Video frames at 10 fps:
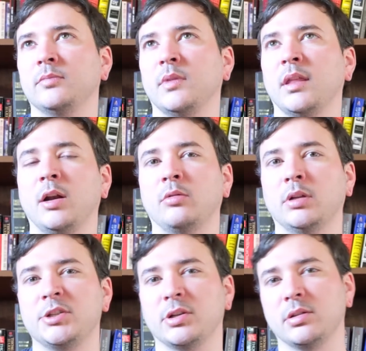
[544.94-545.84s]
they don't
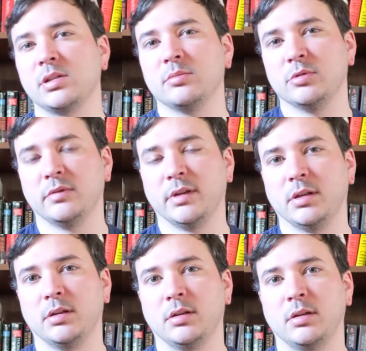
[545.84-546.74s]
really show this in the
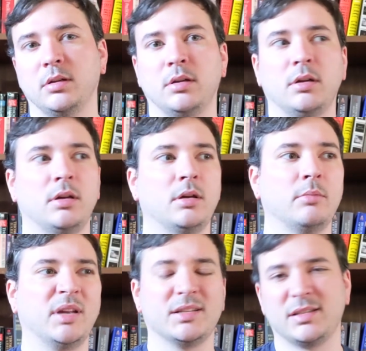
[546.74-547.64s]
movie
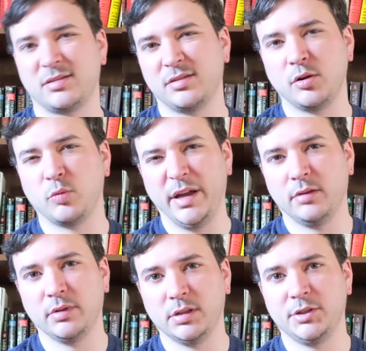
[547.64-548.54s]
because there's no way to
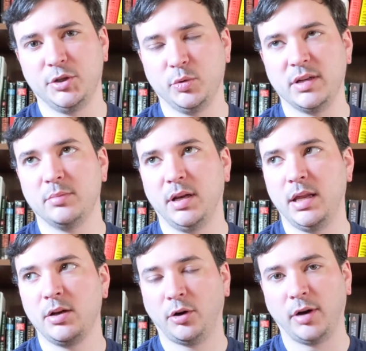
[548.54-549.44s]
really do it, but
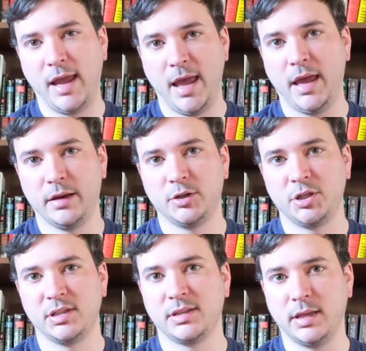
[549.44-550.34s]
in her head
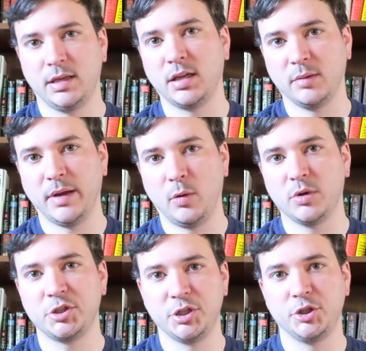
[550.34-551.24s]
she's thinking about
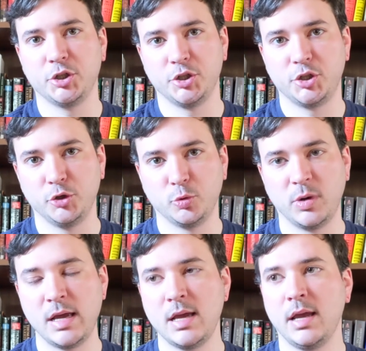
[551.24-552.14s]
what she should do.
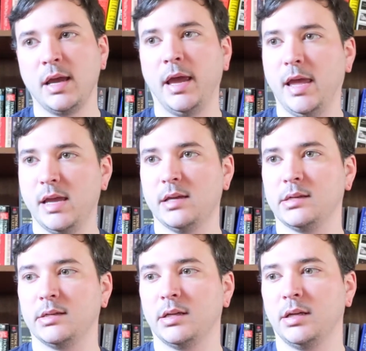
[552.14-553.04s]

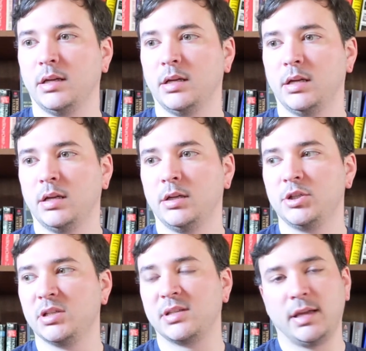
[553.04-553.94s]
And
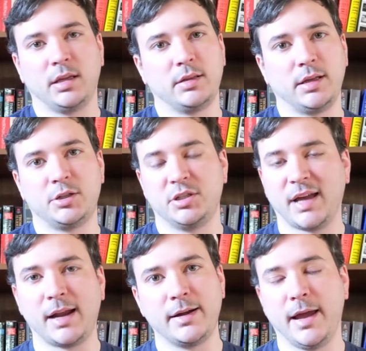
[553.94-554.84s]
she's thinking like, she's
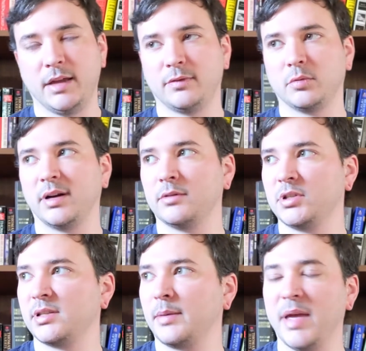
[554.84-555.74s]
got a knife or whatever,
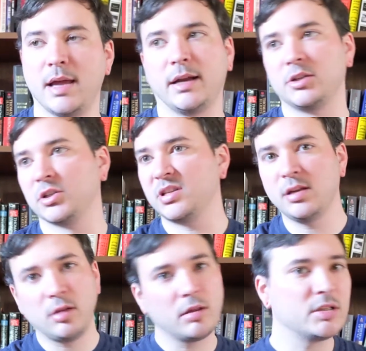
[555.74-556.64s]
she's like, man, I could just
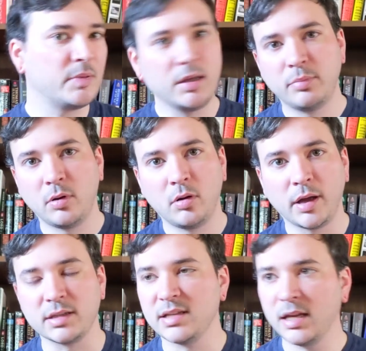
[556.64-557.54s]
kill all these people, I
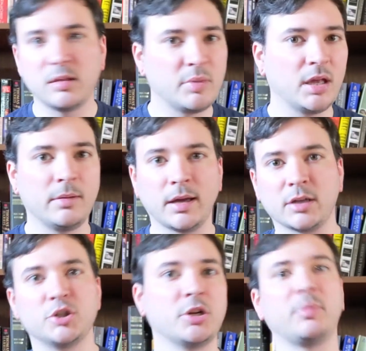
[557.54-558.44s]
could take the baby, I
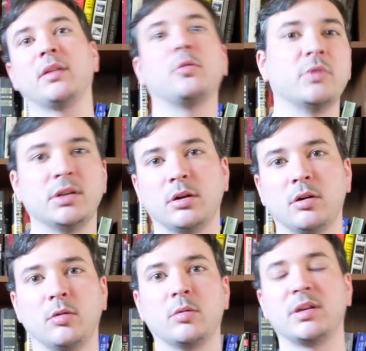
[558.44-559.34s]
could jump out the
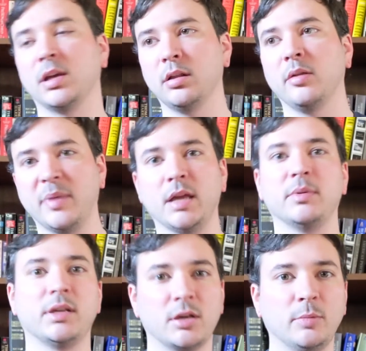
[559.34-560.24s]
window, kill the
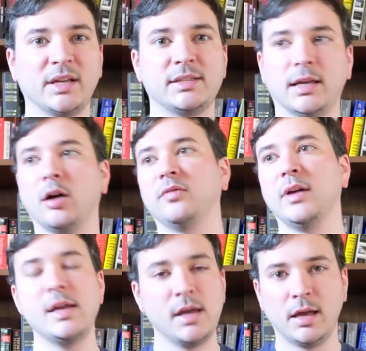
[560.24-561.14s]
baby, kill myself,
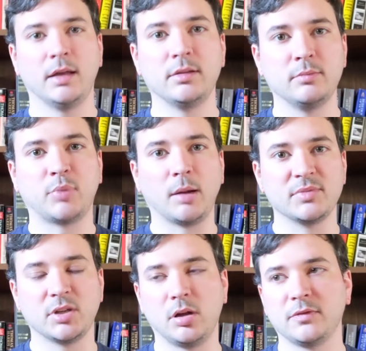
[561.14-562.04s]
problem
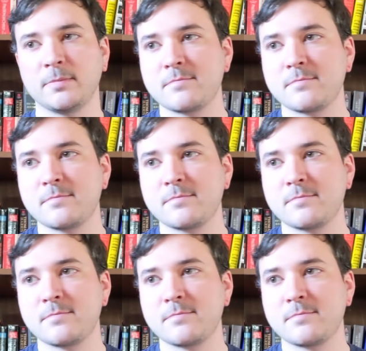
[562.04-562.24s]
solved.